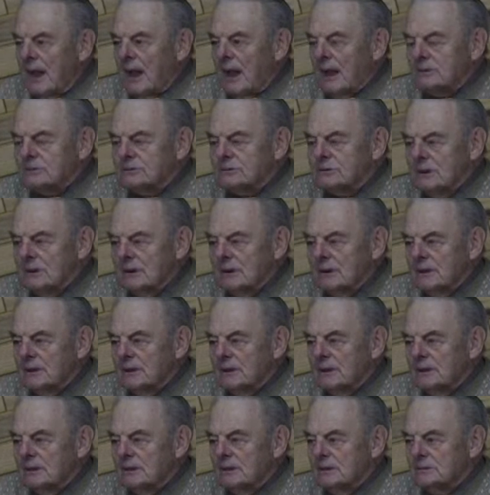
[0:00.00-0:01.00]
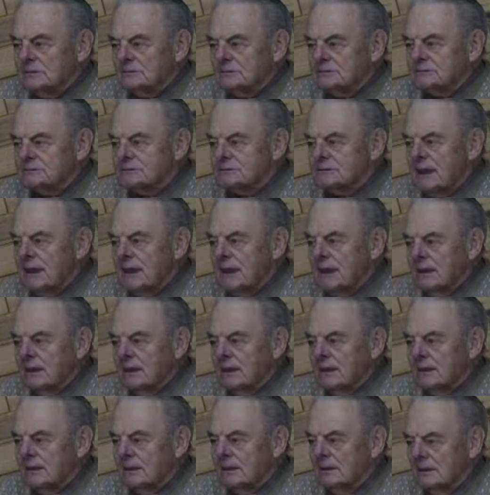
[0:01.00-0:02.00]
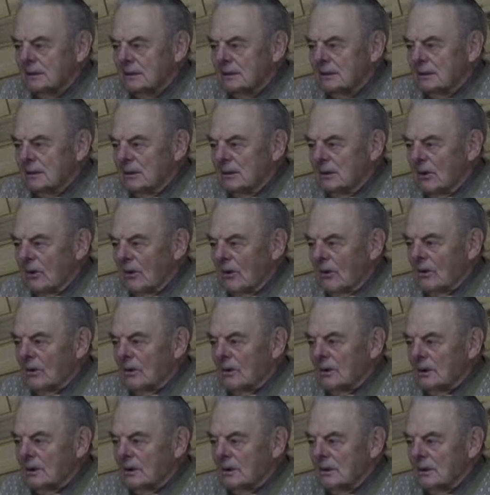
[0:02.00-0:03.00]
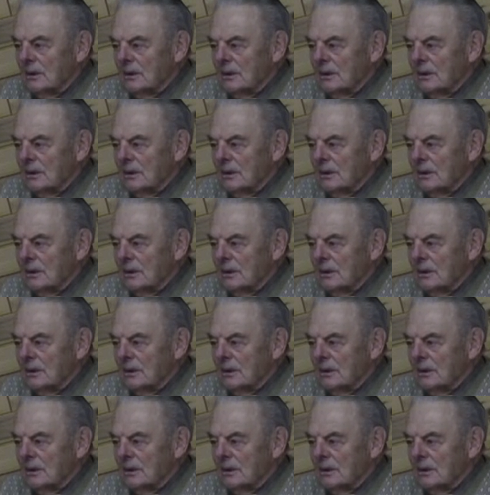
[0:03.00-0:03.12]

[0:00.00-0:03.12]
actually is saying, or